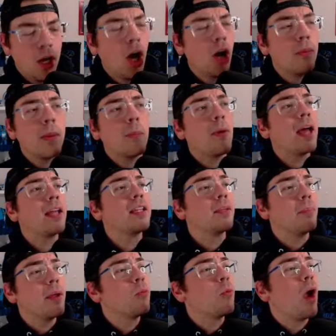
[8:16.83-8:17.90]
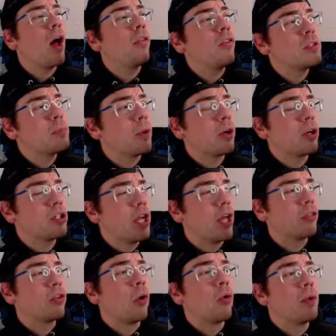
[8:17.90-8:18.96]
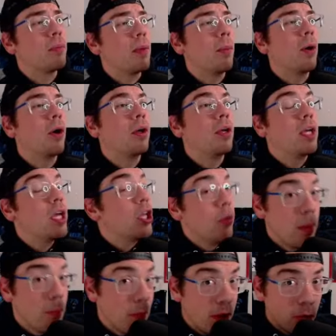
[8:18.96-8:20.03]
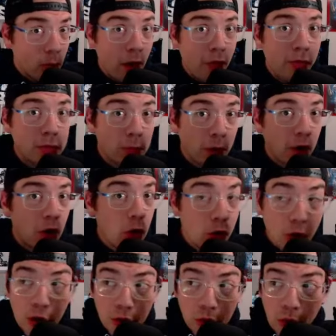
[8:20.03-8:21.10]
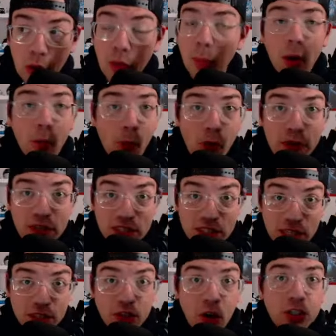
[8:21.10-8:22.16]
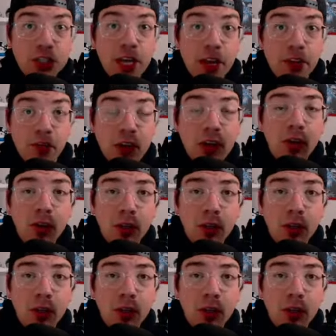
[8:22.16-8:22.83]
Oh, but Bradley, Ben Roethlisberger's not throwing him the ball. You mean Ben Roethlisberger, who couldn't throw the ball more than 6 yards down the field?